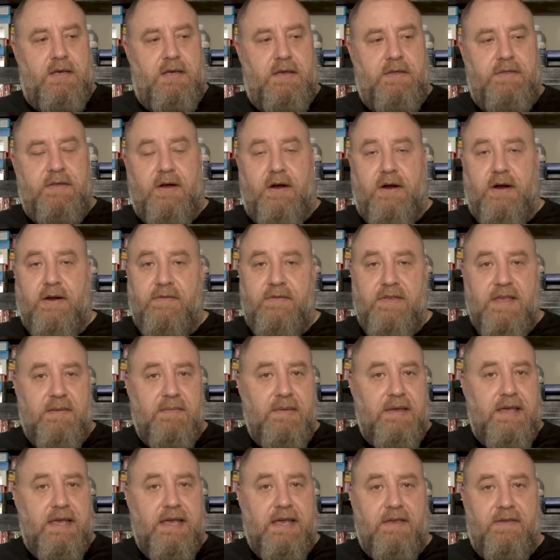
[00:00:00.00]

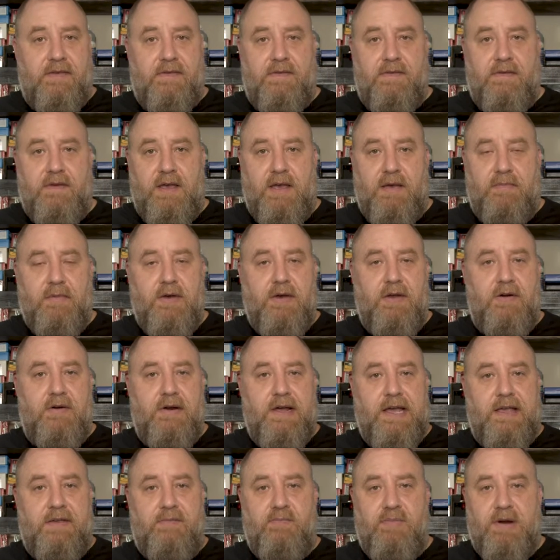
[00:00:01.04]
RCBS
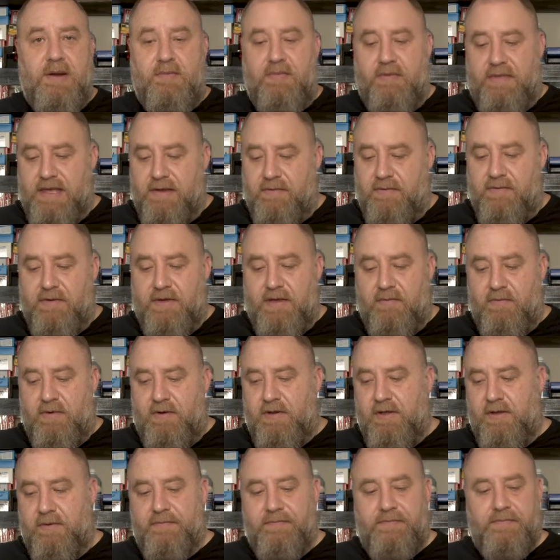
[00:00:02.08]
motorized prep one. That was a good one
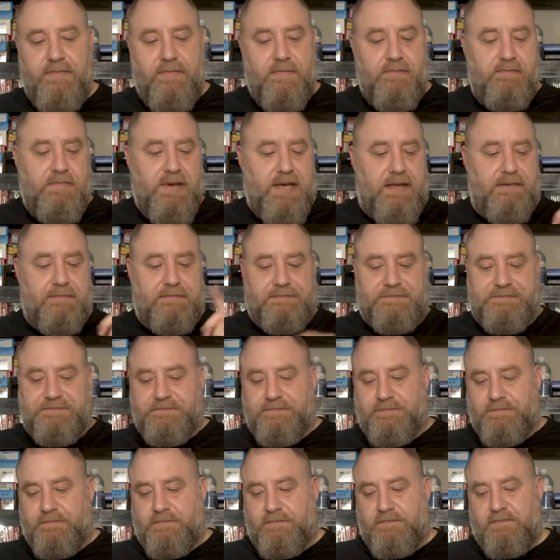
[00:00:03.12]
too. But
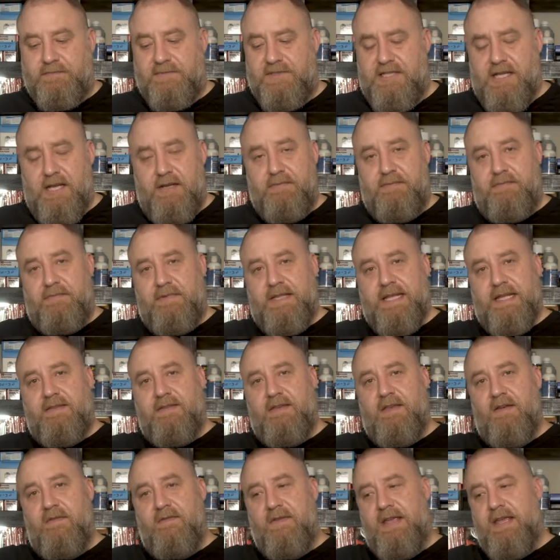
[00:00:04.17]
so let's
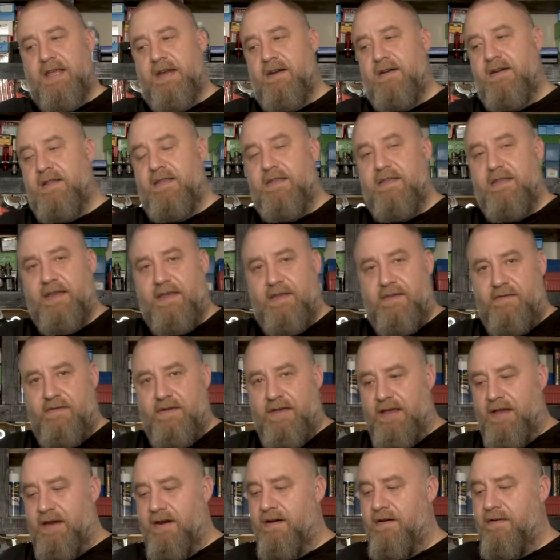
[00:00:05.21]
go over here to this
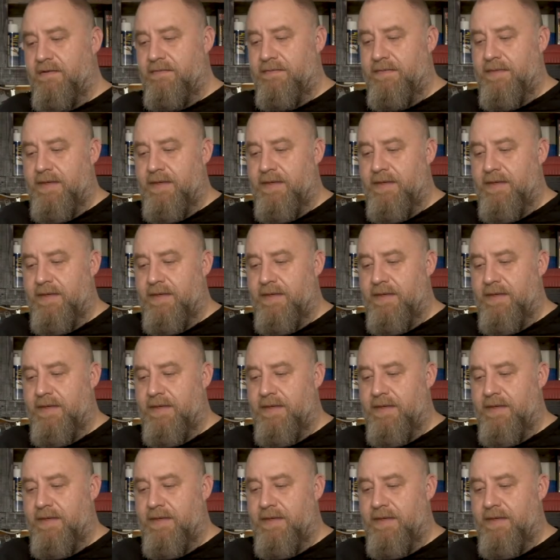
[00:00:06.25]
failure.